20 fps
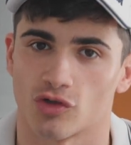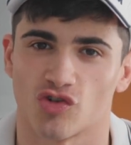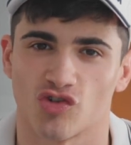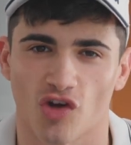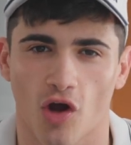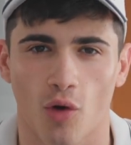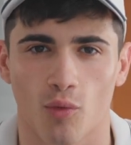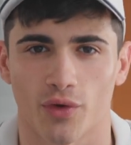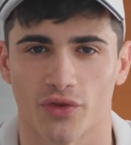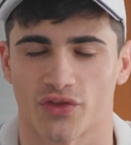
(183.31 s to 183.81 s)
You
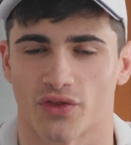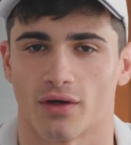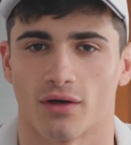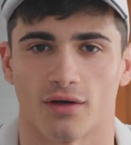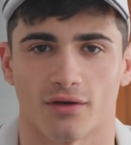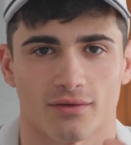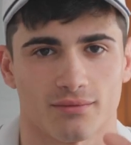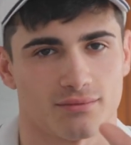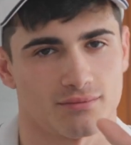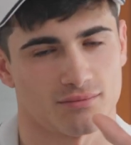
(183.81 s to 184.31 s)
shot with
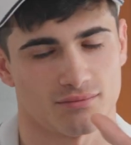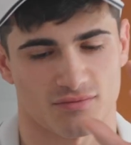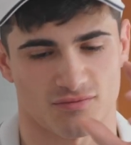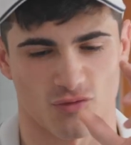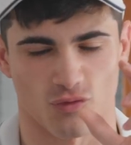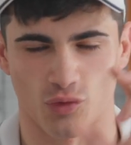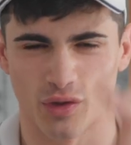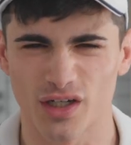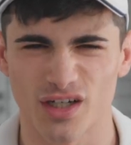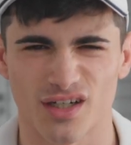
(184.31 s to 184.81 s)
a
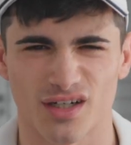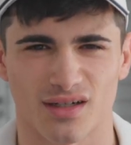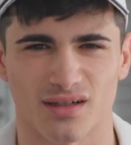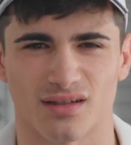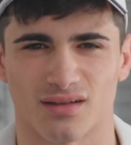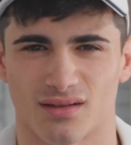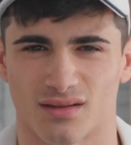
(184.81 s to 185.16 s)
weird